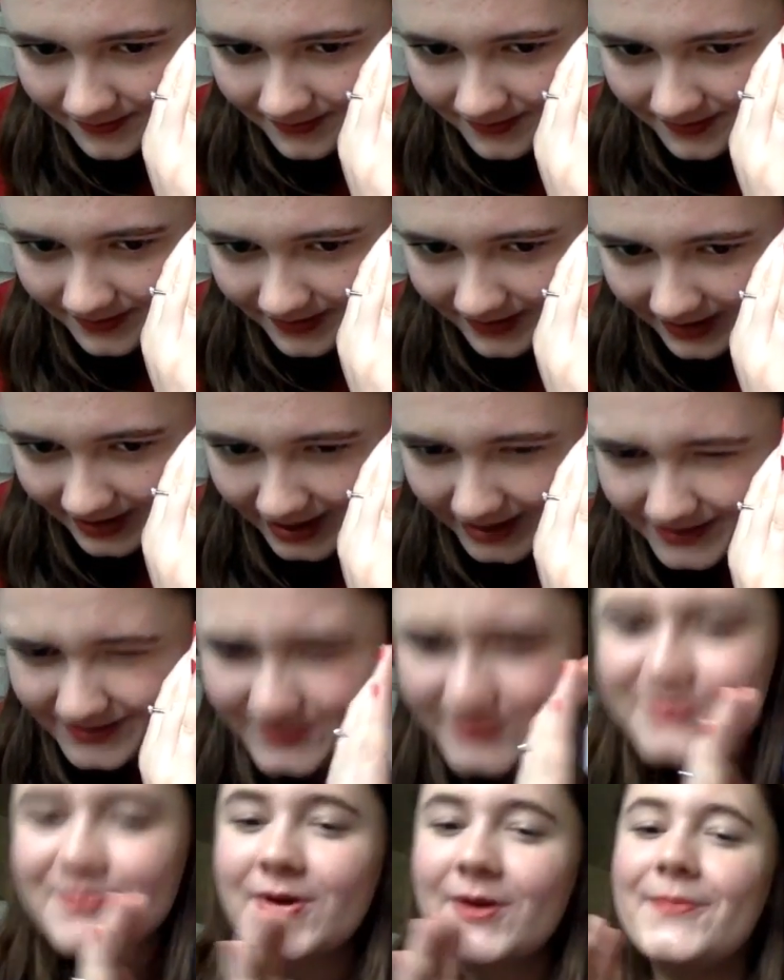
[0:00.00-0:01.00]
see how
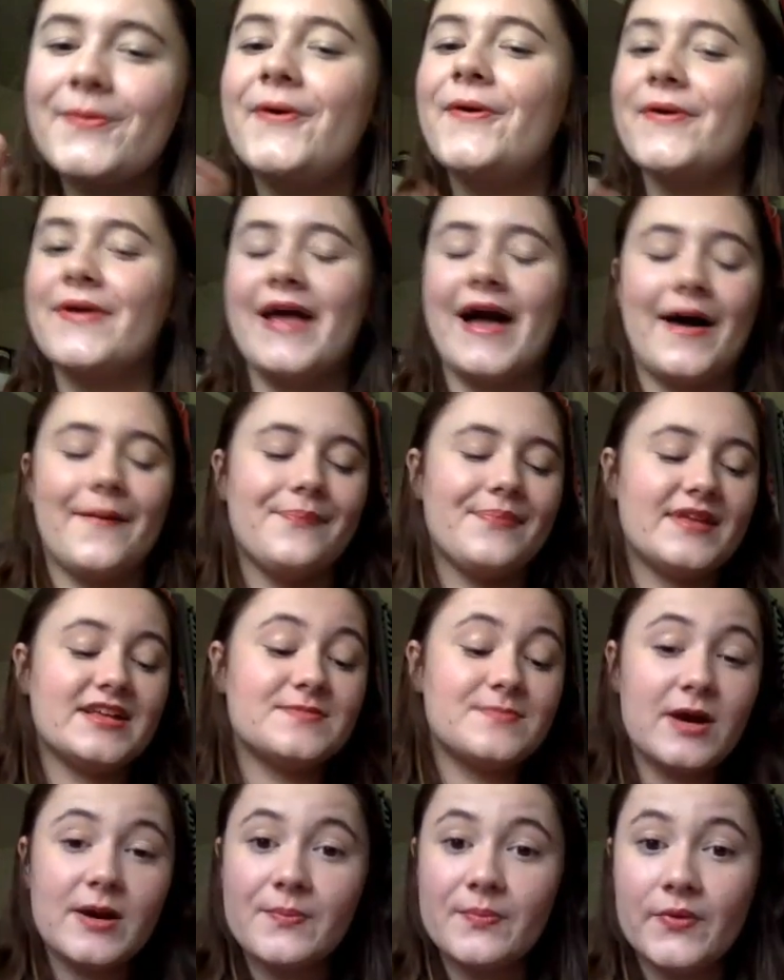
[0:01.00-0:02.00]
it's purple? Yeah, it's
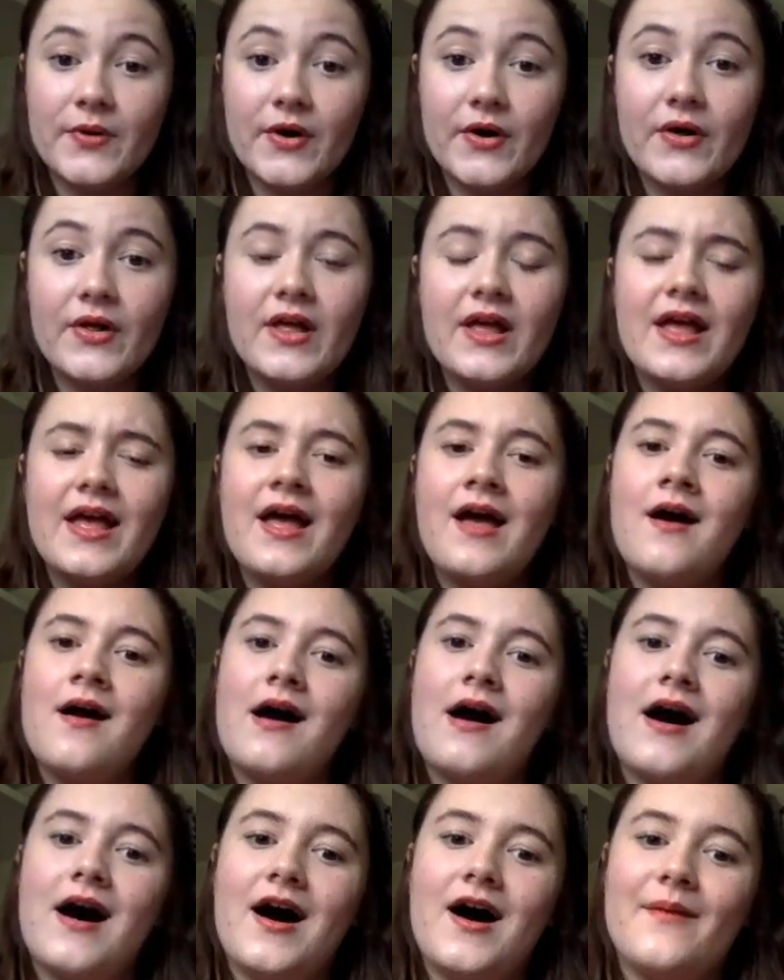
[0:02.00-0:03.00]
purple.
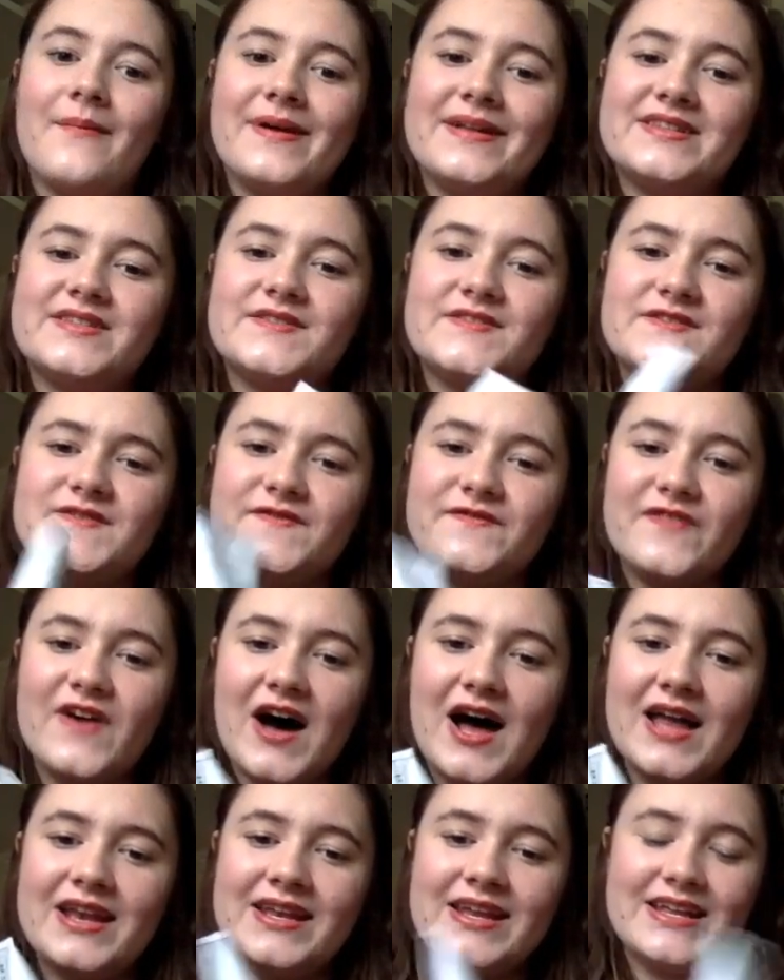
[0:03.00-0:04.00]
It's
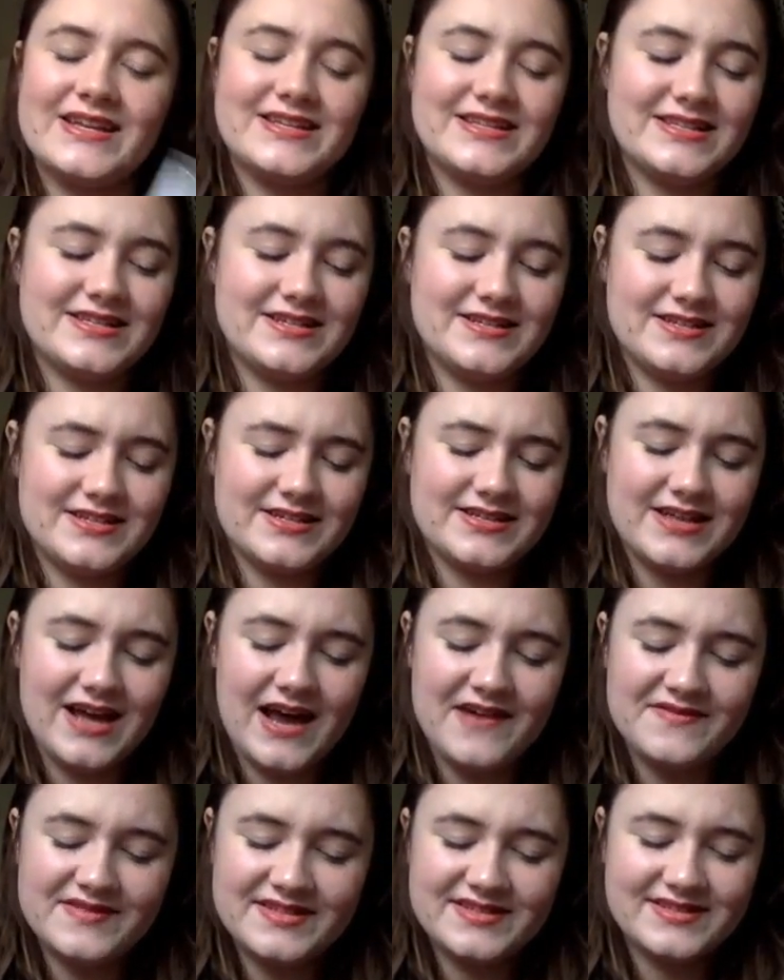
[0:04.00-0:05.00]
fun. Does it
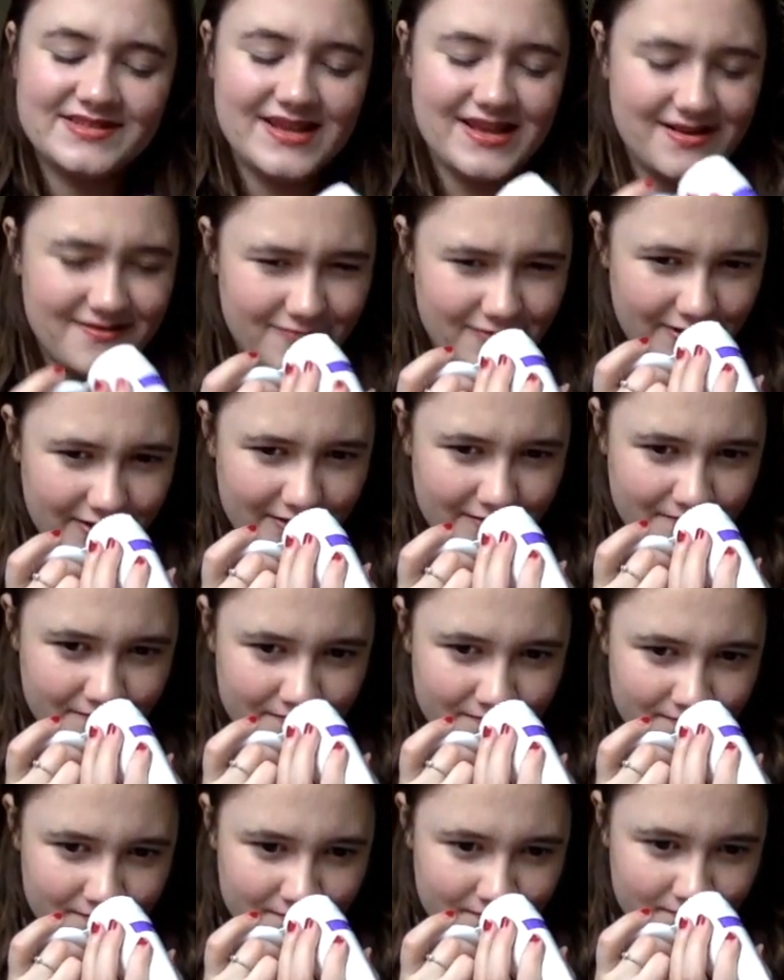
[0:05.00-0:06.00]
have a scent, really?
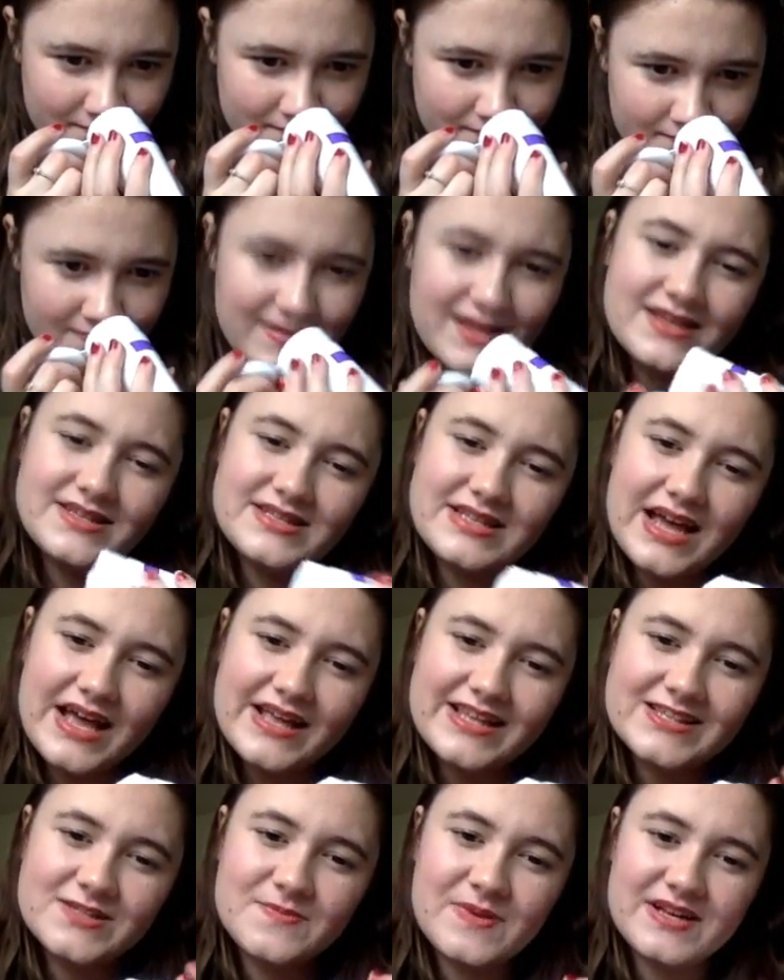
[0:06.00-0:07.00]
It
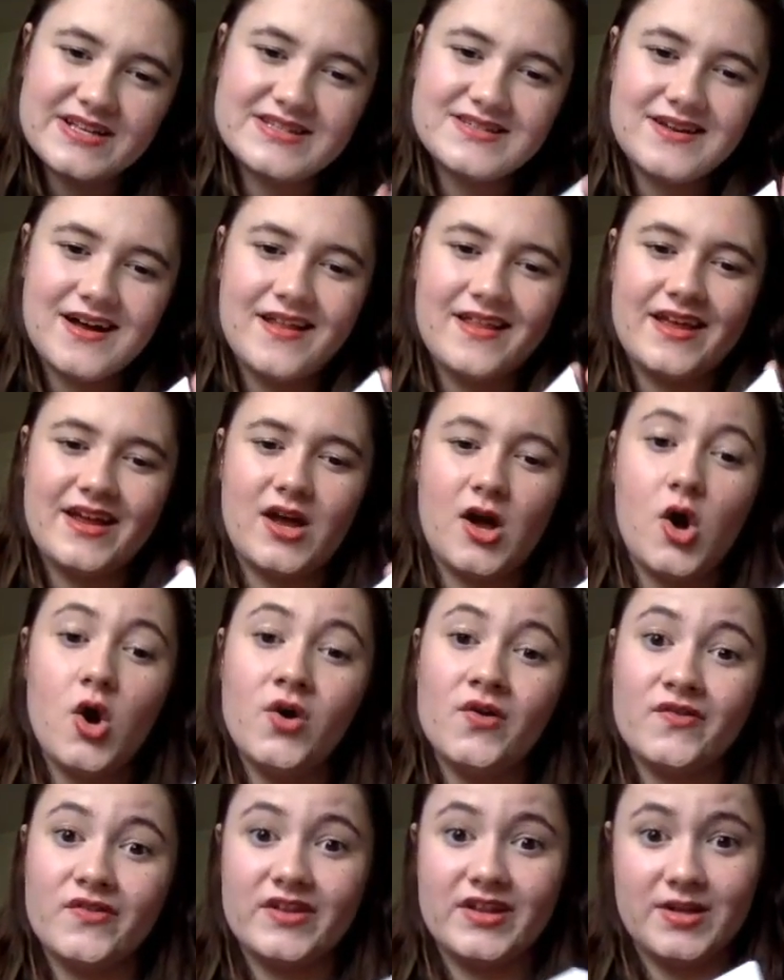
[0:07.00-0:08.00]
does, but it's not like
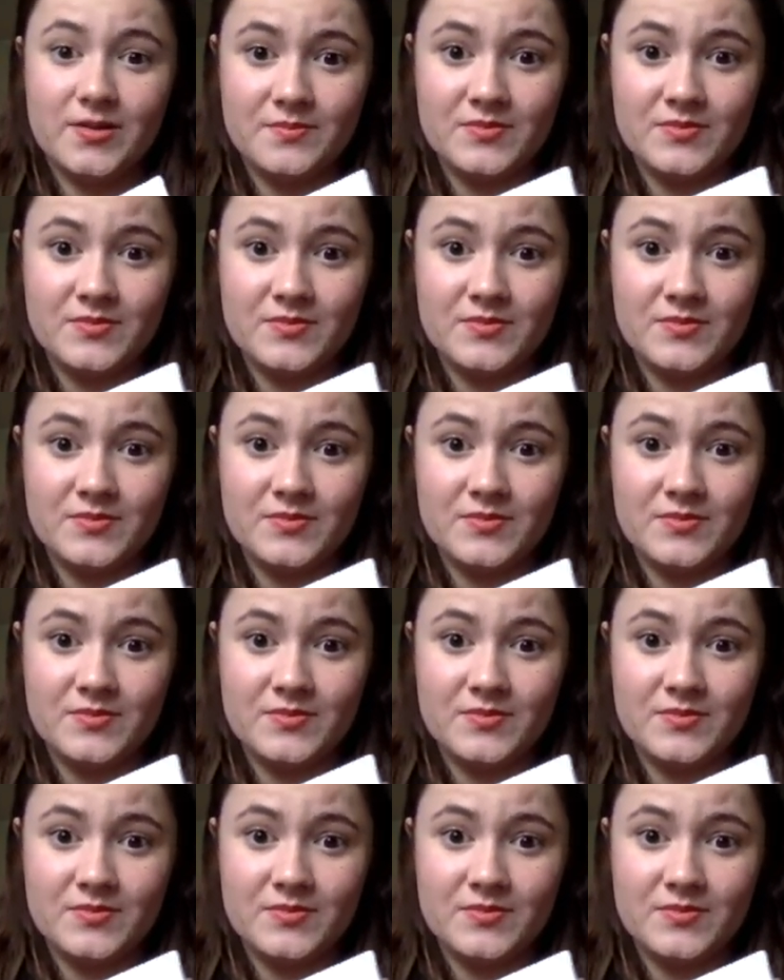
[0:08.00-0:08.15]
overly